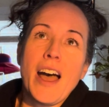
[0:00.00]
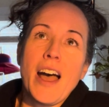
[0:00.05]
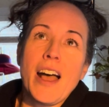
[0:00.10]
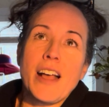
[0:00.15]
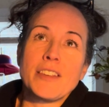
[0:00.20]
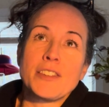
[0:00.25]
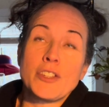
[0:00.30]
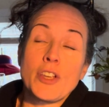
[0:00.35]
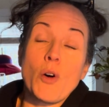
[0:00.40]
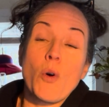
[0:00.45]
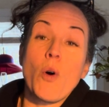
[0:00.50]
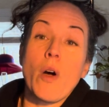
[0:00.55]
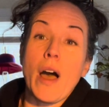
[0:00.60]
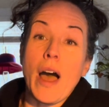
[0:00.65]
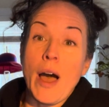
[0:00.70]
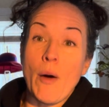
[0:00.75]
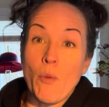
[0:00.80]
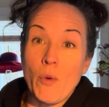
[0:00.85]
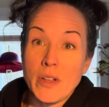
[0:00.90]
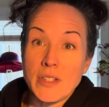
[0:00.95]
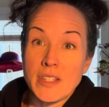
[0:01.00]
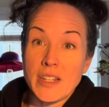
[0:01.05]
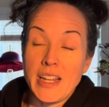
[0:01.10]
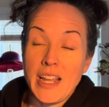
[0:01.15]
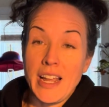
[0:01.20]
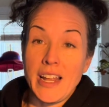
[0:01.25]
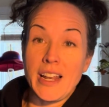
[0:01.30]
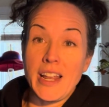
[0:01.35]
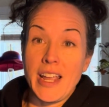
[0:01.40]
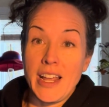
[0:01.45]
So I wasn't
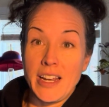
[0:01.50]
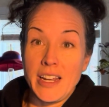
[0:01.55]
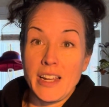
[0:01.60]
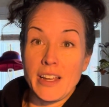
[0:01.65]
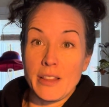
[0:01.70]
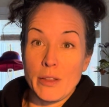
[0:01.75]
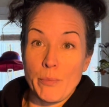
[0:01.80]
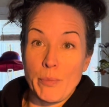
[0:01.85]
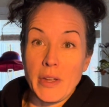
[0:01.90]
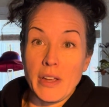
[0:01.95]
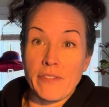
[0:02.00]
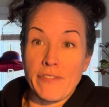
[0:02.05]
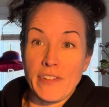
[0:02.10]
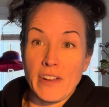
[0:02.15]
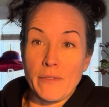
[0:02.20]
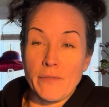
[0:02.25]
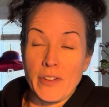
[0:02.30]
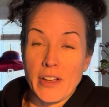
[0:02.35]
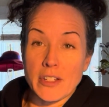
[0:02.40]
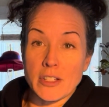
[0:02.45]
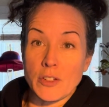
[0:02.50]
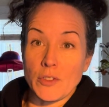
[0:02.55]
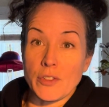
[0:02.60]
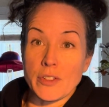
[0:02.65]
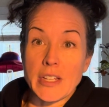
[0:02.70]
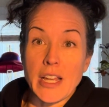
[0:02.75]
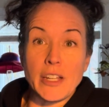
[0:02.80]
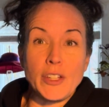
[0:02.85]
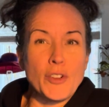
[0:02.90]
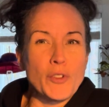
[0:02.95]
in any of the big film festivals,
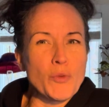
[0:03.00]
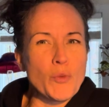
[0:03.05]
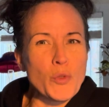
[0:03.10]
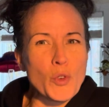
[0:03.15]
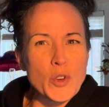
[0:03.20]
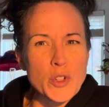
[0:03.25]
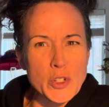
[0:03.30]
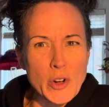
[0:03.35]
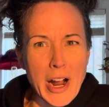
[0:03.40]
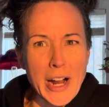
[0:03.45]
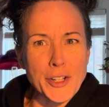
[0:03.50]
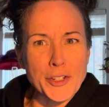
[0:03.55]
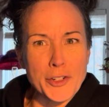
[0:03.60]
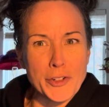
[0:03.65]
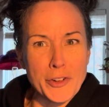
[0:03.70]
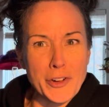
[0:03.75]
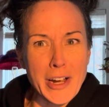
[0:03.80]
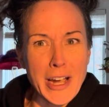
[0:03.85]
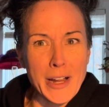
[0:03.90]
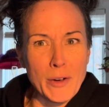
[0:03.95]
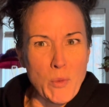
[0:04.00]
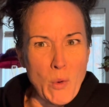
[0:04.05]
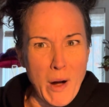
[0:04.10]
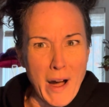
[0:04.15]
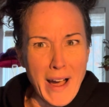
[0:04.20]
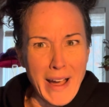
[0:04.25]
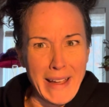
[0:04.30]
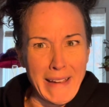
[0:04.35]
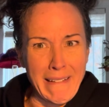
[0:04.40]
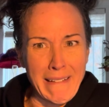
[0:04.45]
and you're scratching your head,
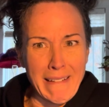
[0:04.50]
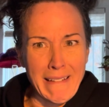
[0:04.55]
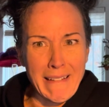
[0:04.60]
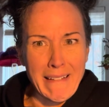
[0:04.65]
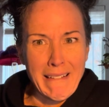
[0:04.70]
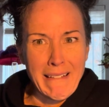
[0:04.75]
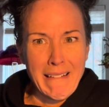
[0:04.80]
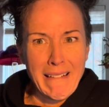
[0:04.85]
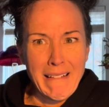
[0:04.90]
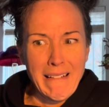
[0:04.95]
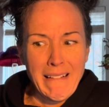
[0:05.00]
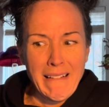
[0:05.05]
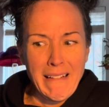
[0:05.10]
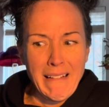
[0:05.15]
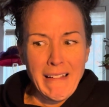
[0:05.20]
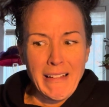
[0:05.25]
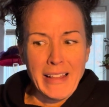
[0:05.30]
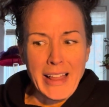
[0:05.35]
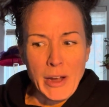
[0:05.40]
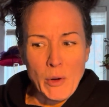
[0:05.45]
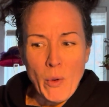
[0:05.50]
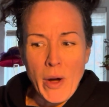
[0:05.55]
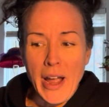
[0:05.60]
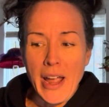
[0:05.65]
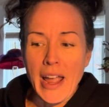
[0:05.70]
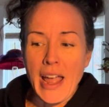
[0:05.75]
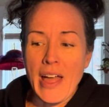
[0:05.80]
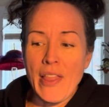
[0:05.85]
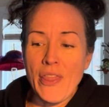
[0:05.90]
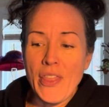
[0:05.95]
why? Like,
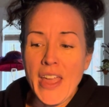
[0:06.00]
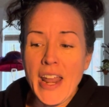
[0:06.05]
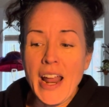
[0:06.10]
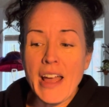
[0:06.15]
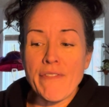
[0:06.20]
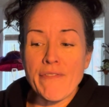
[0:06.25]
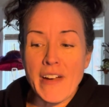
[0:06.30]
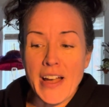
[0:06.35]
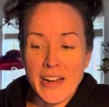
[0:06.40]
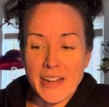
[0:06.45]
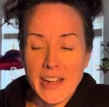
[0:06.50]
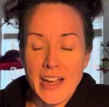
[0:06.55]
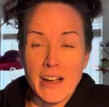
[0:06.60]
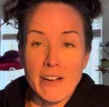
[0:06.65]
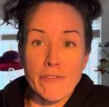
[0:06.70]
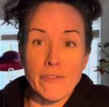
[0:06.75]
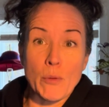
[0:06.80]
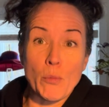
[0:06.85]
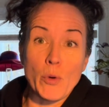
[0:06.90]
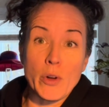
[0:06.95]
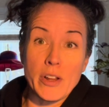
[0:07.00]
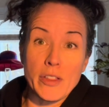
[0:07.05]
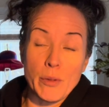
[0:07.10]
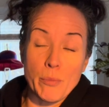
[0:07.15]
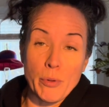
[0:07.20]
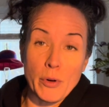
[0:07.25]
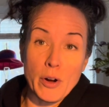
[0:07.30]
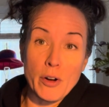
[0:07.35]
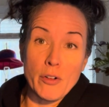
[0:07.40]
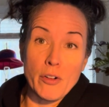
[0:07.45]
why? And then I find out from one of the
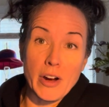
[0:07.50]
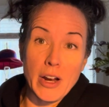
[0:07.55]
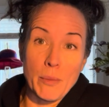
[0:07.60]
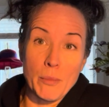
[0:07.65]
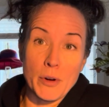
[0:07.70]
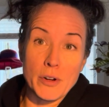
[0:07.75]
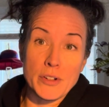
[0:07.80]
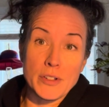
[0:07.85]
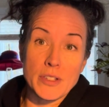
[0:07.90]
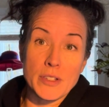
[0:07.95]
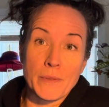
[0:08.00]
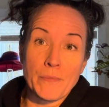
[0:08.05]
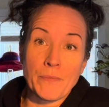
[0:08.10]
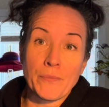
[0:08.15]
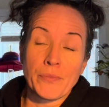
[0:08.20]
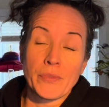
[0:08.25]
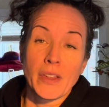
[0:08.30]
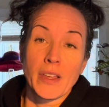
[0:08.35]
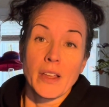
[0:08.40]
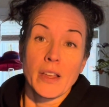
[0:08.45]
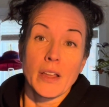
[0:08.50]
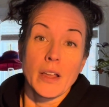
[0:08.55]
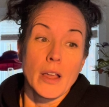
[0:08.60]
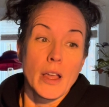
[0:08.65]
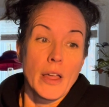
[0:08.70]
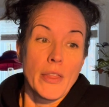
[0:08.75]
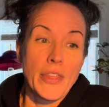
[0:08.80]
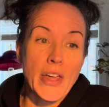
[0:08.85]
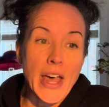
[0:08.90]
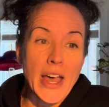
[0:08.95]
programmers
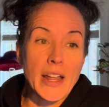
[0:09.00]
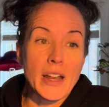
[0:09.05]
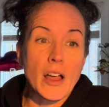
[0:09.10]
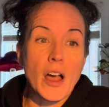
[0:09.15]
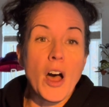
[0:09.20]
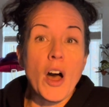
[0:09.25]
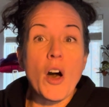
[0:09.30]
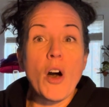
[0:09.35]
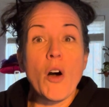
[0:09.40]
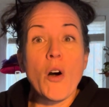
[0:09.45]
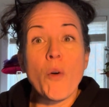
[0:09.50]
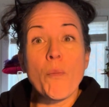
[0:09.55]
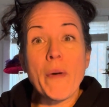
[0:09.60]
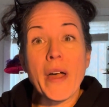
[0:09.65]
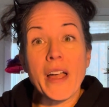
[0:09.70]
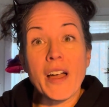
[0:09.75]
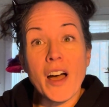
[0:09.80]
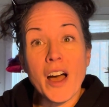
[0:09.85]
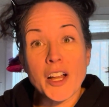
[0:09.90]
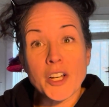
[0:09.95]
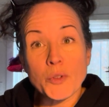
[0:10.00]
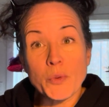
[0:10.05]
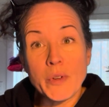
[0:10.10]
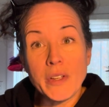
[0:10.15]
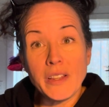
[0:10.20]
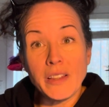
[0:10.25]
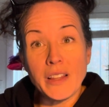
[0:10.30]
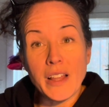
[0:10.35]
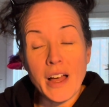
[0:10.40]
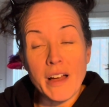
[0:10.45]
that, oh my gosh, we
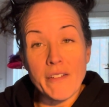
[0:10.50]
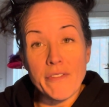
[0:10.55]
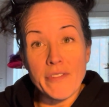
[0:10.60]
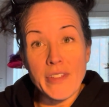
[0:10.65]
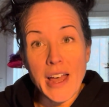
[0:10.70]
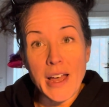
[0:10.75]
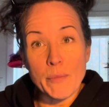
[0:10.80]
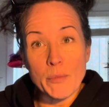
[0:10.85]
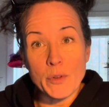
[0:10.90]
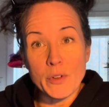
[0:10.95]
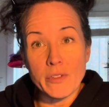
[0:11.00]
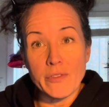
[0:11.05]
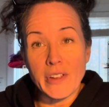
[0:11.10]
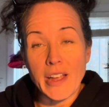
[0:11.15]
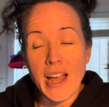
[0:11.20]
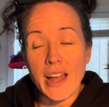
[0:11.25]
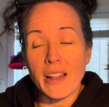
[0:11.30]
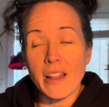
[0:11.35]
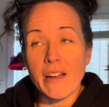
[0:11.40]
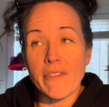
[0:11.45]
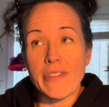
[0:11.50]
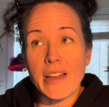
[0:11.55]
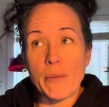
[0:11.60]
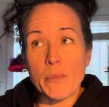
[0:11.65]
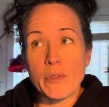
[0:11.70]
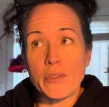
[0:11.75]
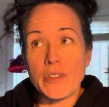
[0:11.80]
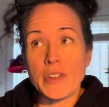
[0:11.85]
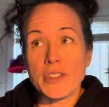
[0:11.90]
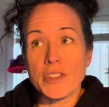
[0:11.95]
love that movie. I love that
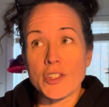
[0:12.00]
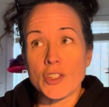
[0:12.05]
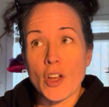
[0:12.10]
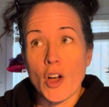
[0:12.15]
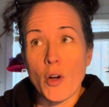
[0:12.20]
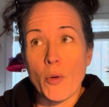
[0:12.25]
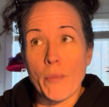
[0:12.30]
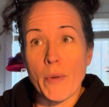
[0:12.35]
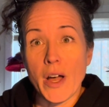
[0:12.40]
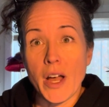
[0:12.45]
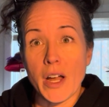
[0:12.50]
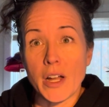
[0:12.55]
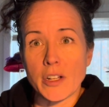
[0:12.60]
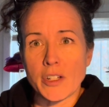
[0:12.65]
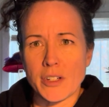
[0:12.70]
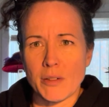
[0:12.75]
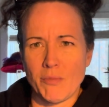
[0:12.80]
movie so much.